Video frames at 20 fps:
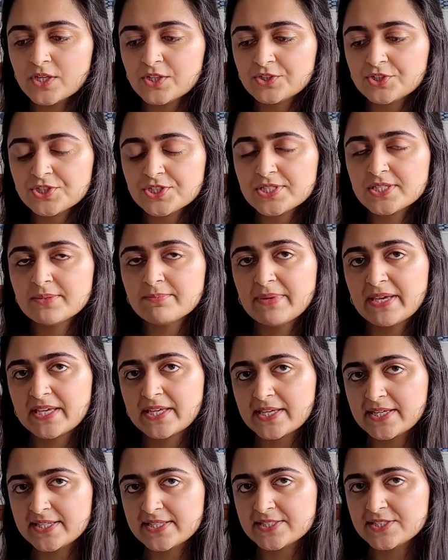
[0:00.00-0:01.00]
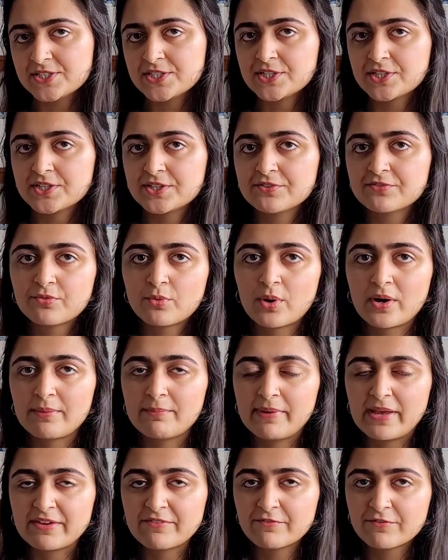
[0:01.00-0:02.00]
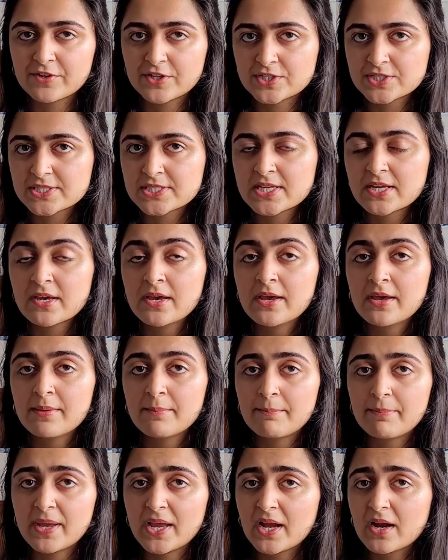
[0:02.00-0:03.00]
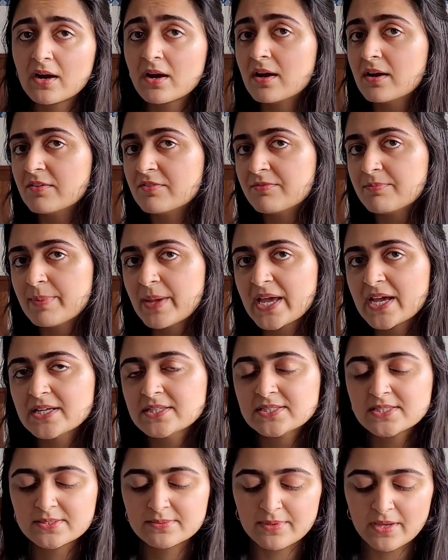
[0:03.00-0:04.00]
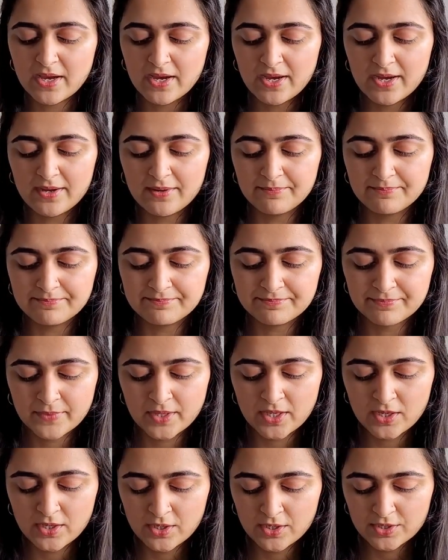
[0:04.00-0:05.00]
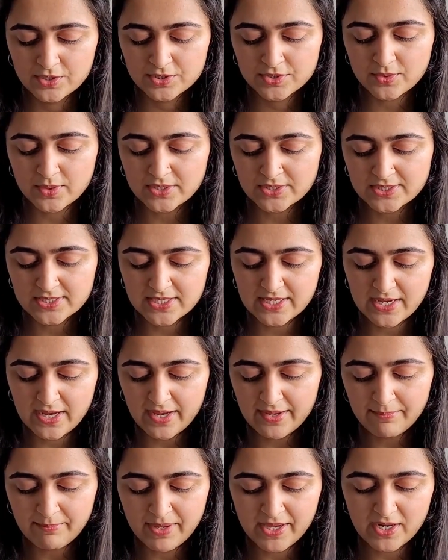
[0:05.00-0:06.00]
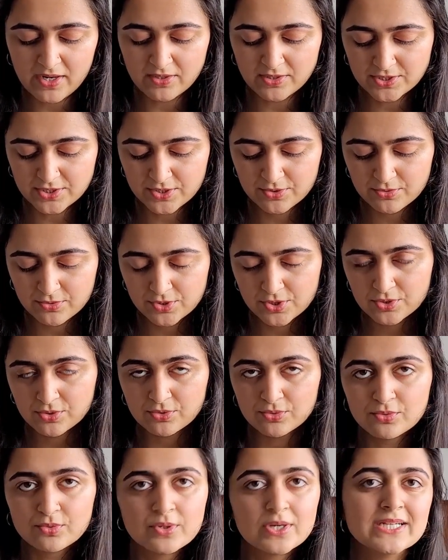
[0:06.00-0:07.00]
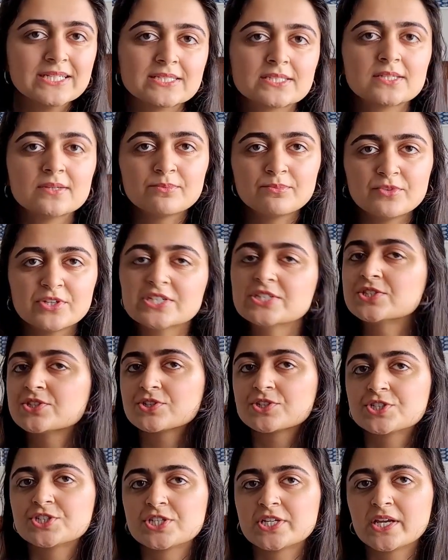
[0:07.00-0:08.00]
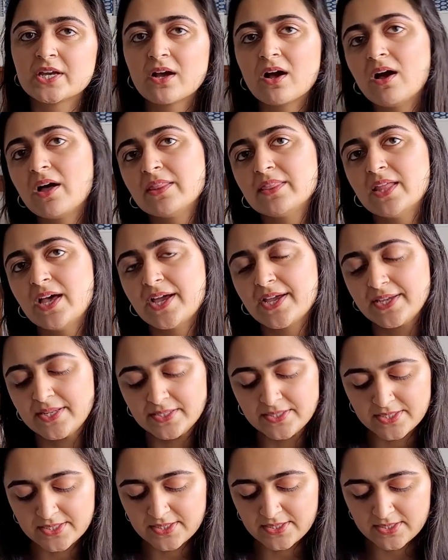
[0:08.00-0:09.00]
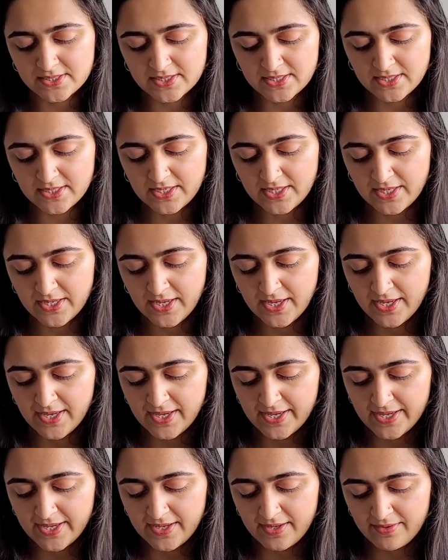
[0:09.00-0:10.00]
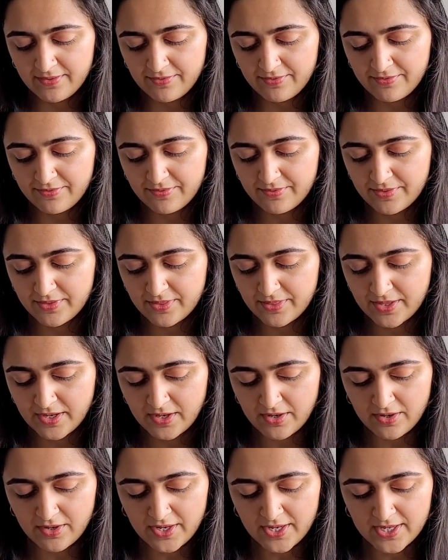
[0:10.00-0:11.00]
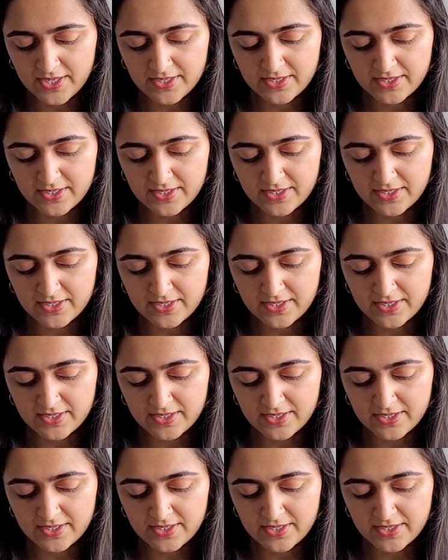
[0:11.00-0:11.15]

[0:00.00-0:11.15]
just to make it easier for my first pair of pants. So I'll see. I might also do some researching online to see if there